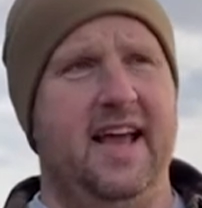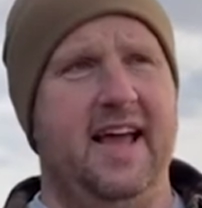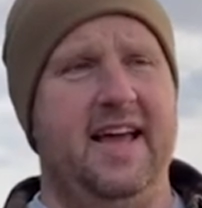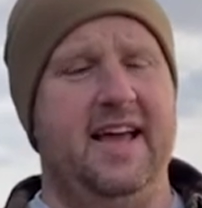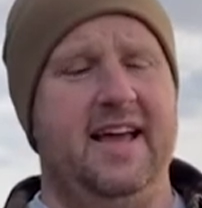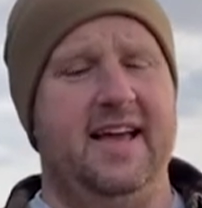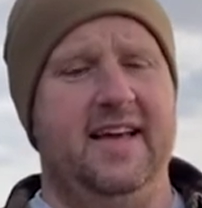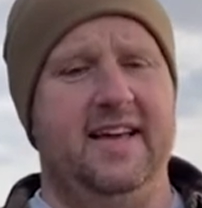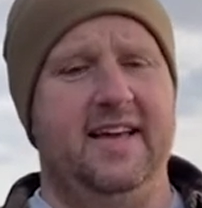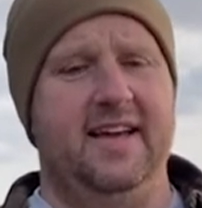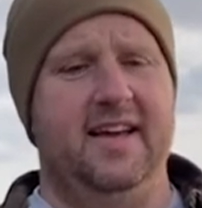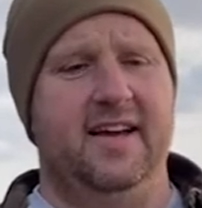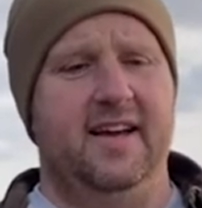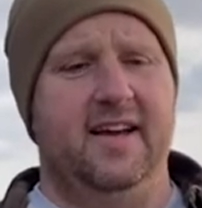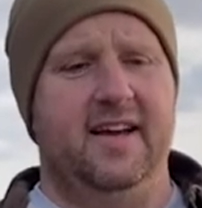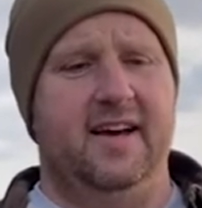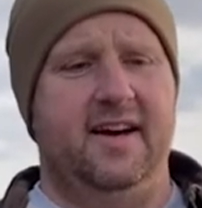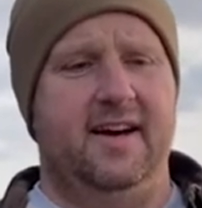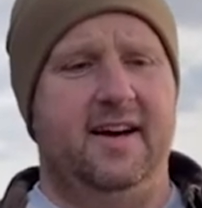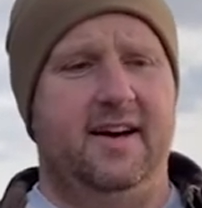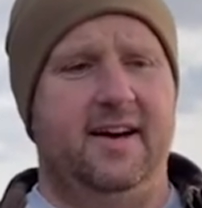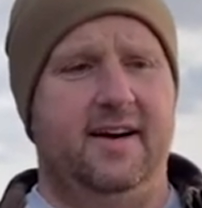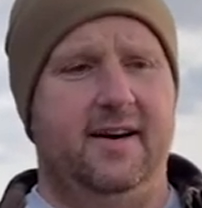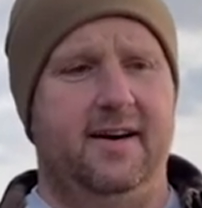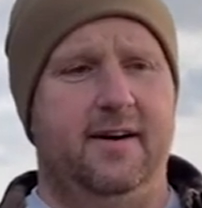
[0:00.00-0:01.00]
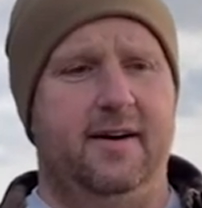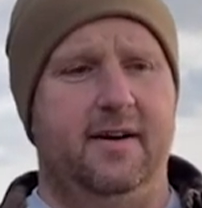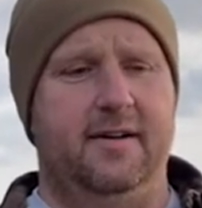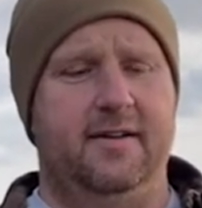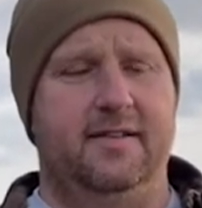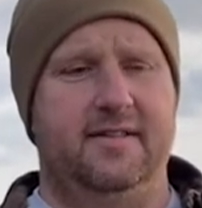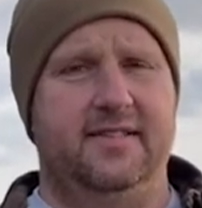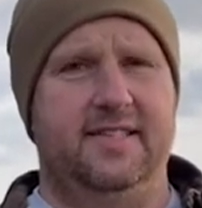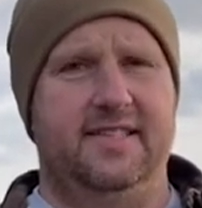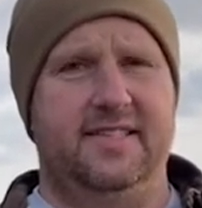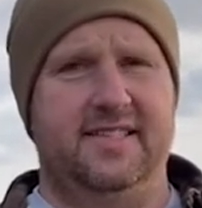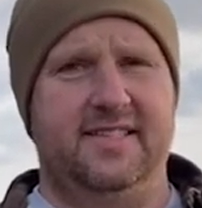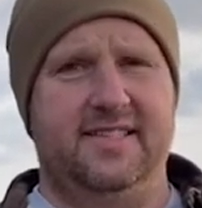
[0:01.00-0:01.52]
a
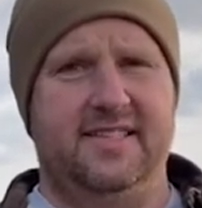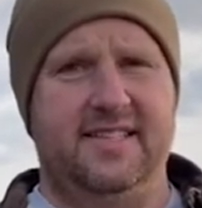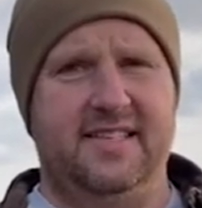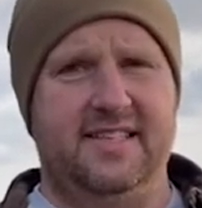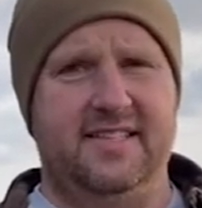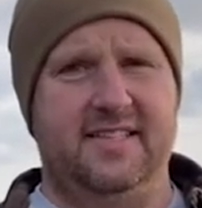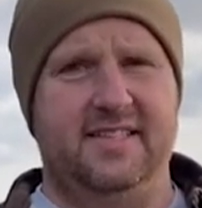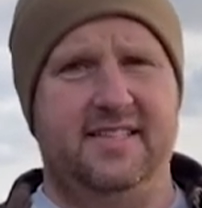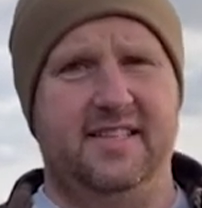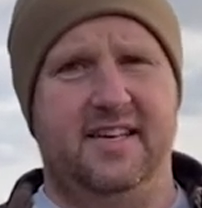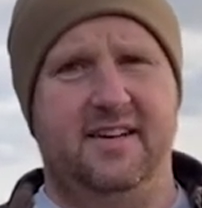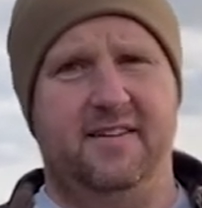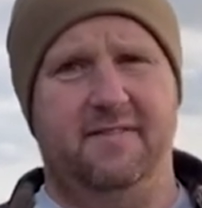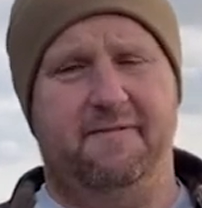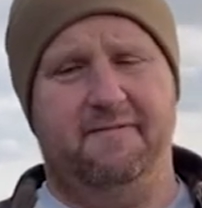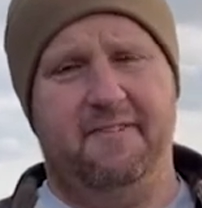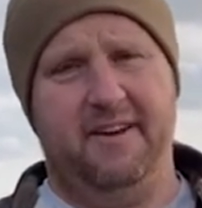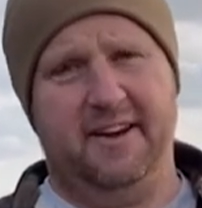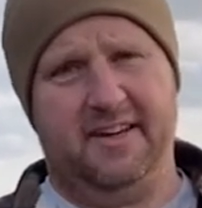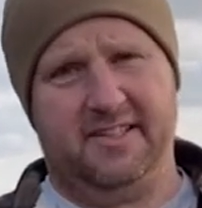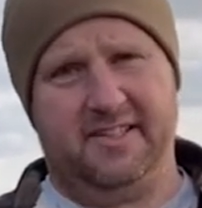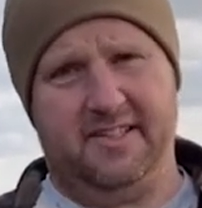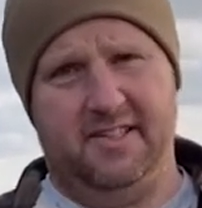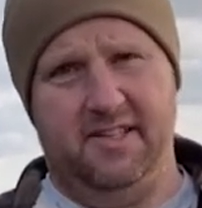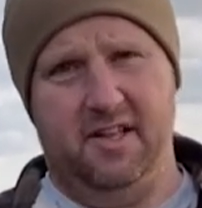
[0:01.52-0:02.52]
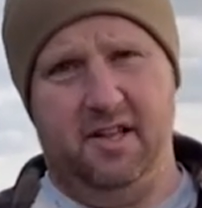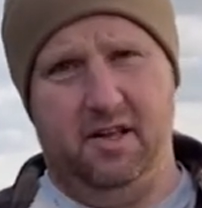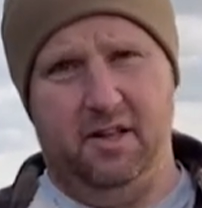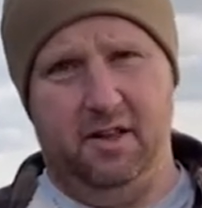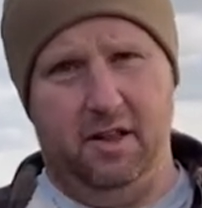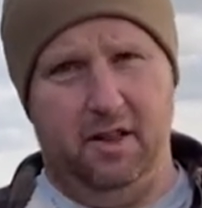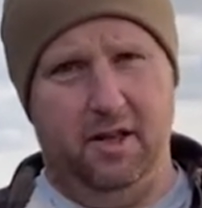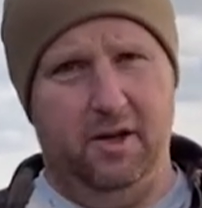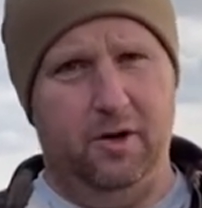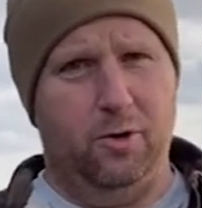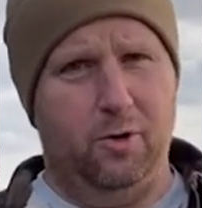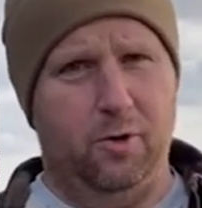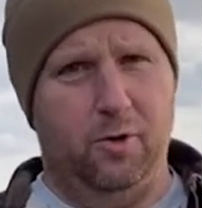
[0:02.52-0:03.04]
disease that affects the
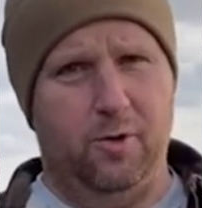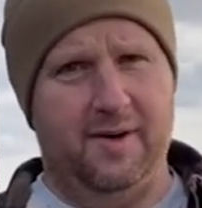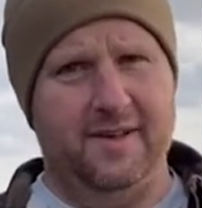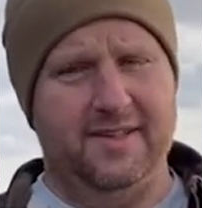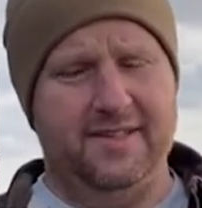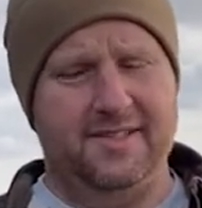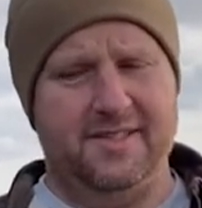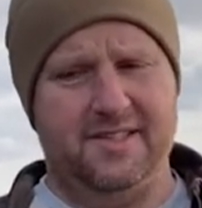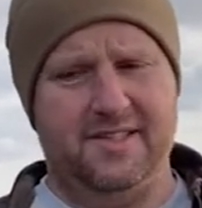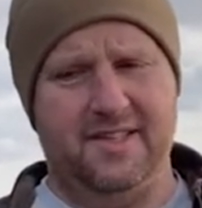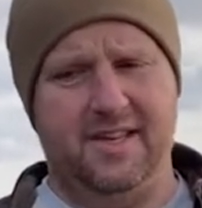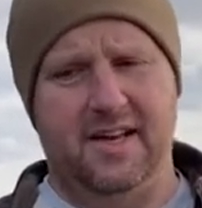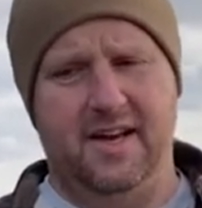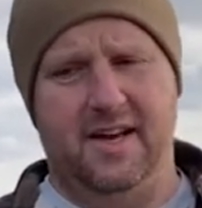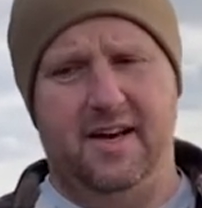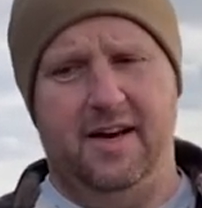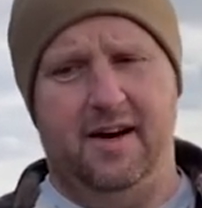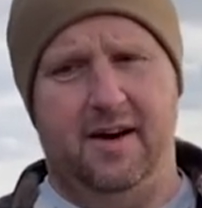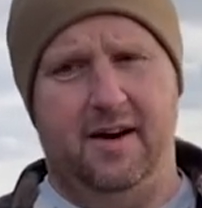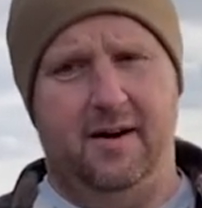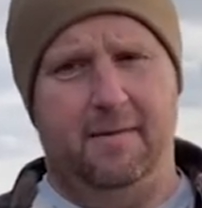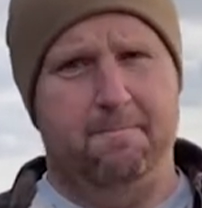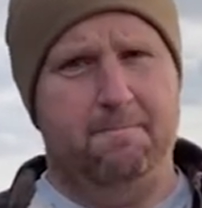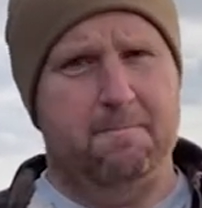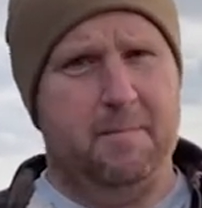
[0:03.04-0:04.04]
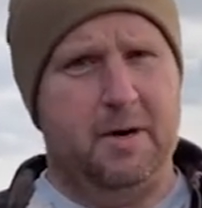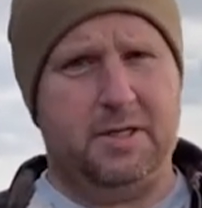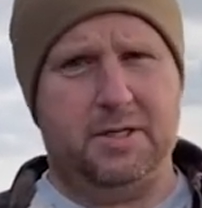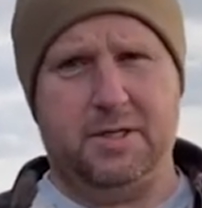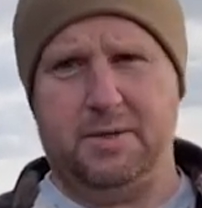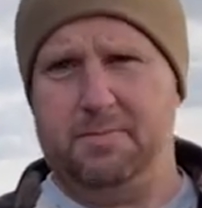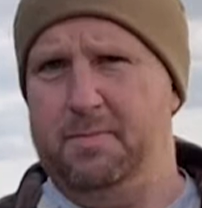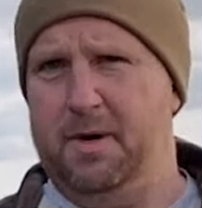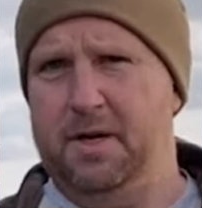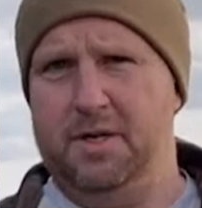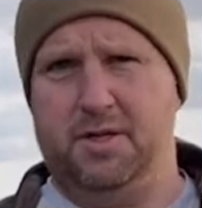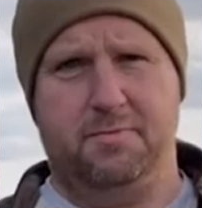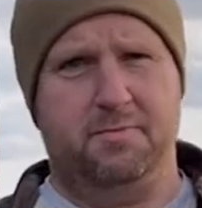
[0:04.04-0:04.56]
little ones
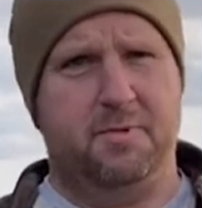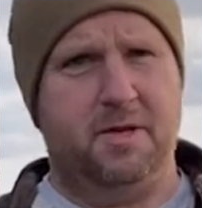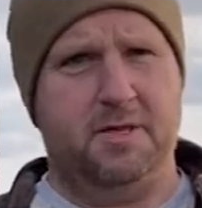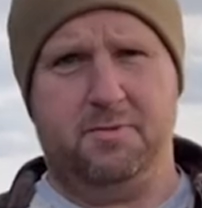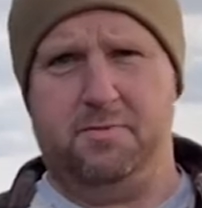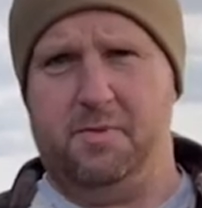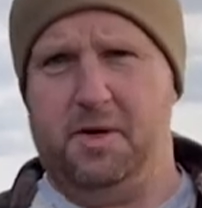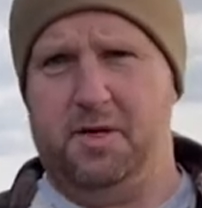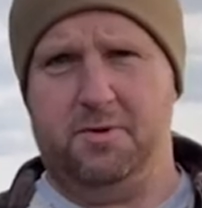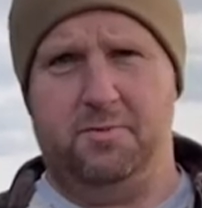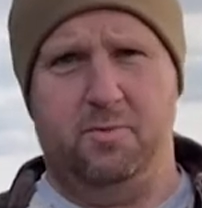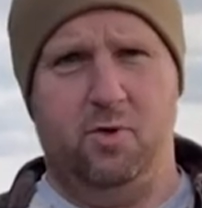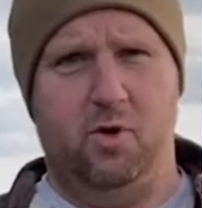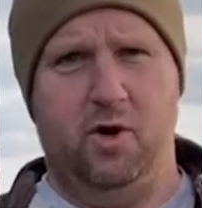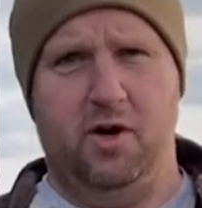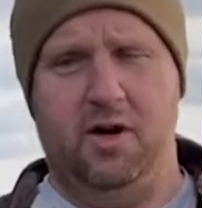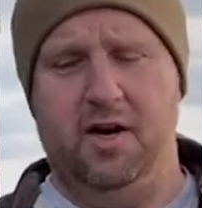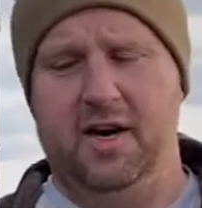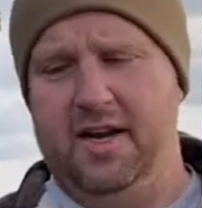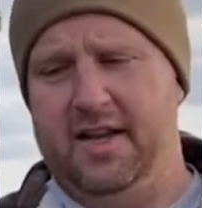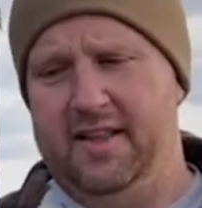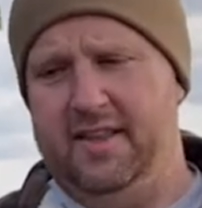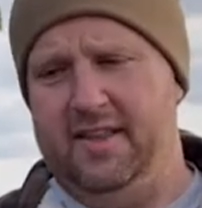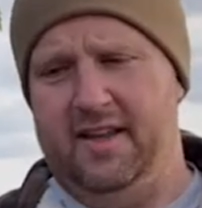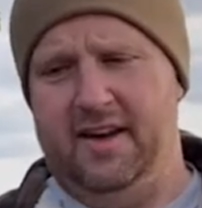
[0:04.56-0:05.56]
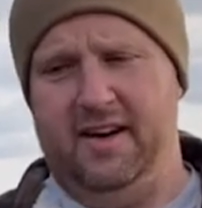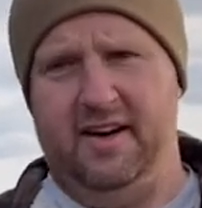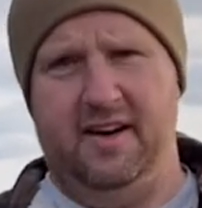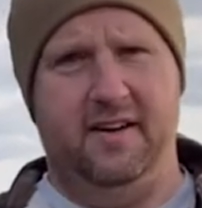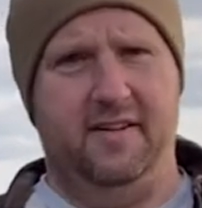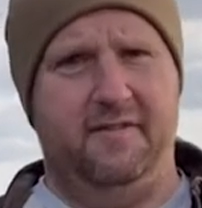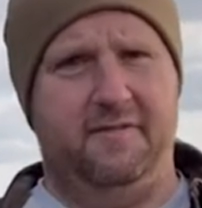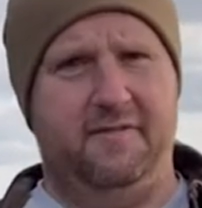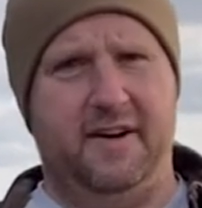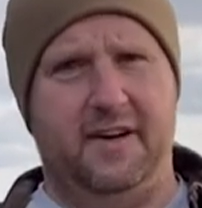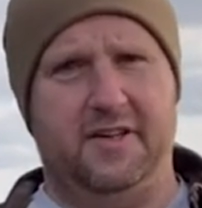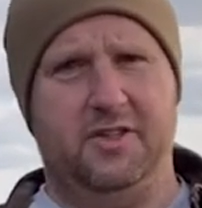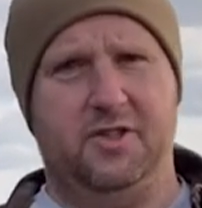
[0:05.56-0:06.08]
much more than it
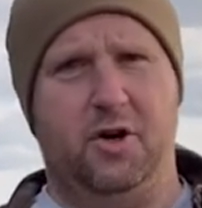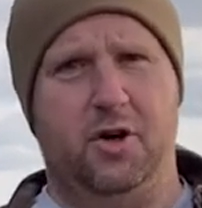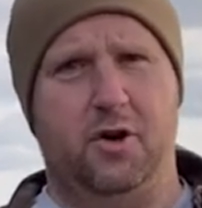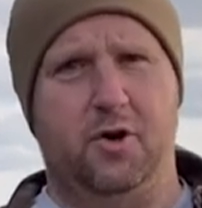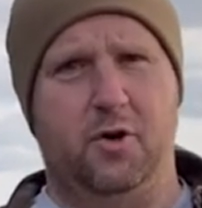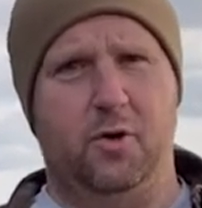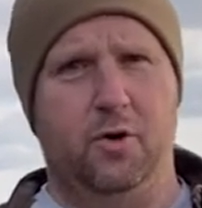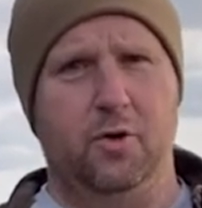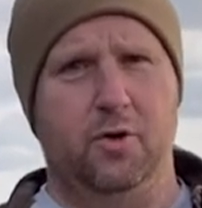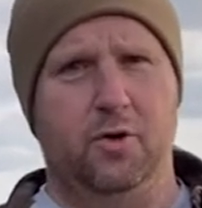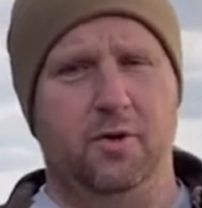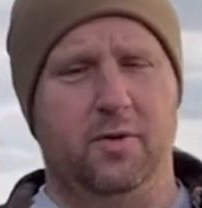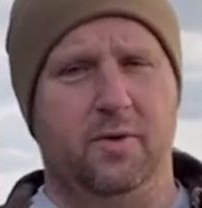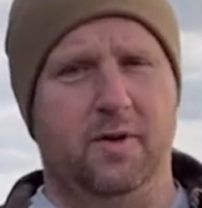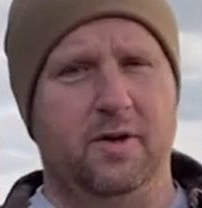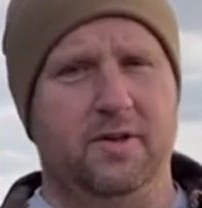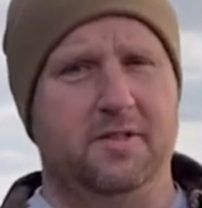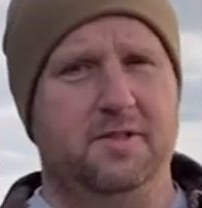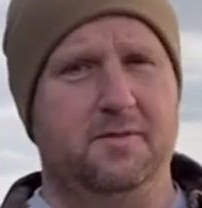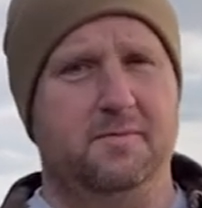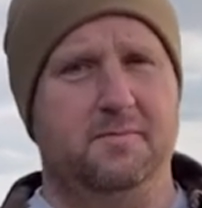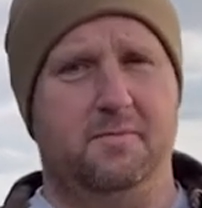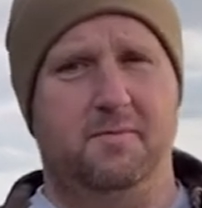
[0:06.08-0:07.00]
affects our older ones.